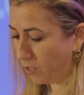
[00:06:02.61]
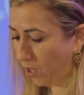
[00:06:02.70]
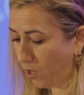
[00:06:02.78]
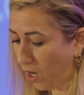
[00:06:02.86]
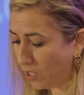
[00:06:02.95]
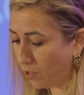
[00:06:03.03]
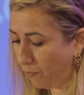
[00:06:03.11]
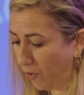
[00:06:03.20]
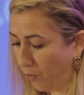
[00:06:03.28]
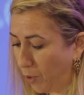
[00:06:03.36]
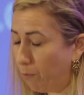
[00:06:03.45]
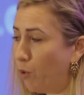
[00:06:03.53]
the loss of
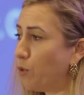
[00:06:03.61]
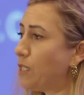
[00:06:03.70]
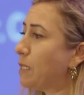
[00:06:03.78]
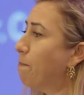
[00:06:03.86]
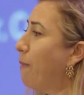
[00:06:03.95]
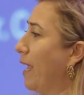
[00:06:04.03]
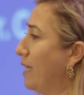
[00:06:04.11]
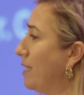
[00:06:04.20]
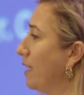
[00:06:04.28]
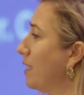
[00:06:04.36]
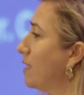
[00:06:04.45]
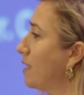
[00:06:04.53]
our most
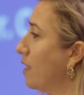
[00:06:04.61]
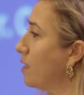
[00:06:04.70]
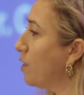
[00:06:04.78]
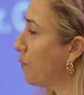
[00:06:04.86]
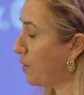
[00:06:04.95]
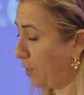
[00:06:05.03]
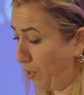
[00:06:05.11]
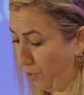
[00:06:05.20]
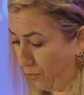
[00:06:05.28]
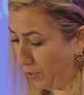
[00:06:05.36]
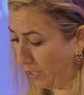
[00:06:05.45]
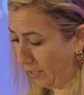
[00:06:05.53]
basic sense of
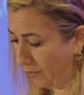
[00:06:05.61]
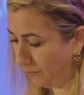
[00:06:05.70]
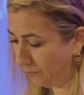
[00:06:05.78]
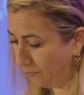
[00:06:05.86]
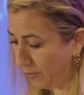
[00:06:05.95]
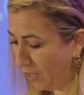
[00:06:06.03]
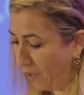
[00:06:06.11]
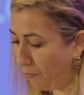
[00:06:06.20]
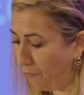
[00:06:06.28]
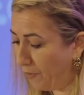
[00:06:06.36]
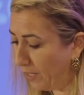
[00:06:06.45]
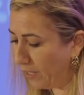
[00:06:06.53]
security, a
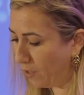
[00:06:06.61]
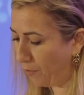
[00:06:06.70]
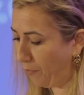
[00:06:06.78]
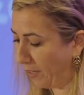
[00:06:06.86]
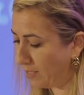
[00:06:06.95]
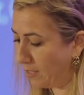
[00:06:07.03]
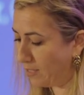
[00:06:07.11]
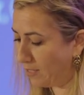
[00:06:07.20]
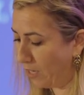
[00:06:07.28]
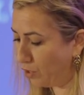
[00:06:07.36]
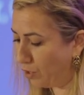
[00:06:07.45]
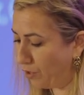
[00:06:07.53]
feeling of
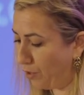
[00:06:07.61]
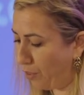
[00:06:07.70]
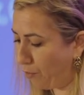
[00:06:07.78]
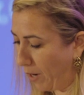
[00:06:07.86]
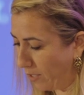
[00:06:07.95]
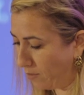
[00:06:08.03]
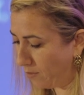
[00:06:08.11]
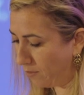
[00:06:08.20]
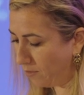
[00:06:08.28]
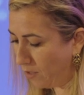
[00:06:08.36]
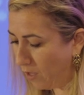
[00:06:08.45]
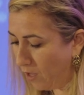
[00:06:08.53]
existential threat.
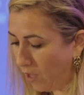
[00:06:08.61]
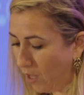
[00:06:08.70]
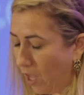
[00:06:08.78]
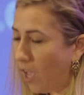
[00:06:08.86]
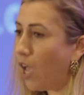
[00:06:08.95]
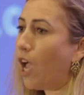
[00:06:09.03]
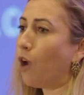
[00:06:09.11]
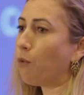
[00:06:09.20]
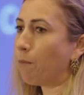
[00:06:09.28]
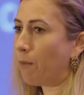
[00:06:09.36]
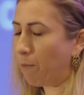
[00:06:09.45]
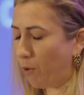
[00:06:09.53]
I
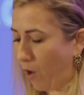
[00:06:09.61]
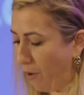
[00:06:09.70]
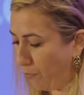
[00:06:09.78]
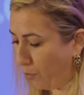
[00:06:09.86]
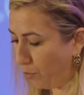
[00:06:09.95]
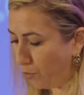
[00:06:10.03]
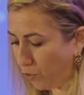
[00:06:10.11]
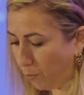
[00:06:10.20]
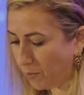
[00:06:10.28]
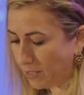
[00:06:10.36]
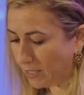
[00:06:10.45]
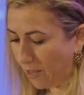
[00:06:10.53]
remember after
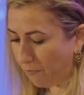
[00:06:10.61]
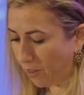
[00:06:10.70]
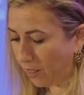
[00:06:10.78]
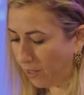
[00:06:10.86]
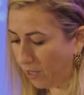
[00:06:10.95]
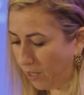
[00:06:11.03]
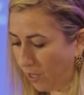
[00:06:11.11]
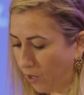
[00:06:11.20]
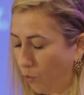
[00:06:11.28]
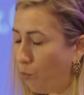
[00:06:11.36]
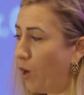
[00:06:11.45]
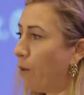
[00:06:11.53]
October 7th
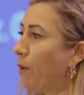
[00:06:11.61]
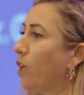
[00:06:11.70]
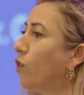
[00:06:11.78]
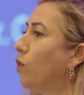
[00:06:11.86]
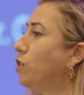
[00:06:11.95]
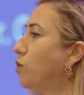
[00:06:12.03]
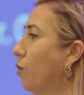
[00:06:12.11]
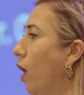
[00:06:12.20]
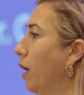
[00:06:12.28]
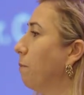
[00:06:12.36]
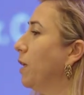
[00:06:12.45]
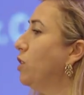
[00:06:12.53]
thinking, where am I going to
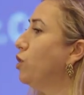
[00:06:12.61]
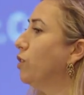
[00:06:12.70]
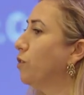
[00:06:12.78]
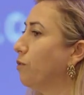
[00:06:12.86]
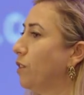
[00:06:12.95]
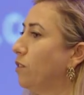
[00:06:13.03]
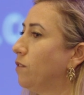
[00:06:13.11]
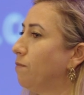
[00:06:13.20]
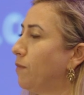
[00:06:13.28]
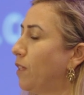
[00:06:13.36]
hide my children?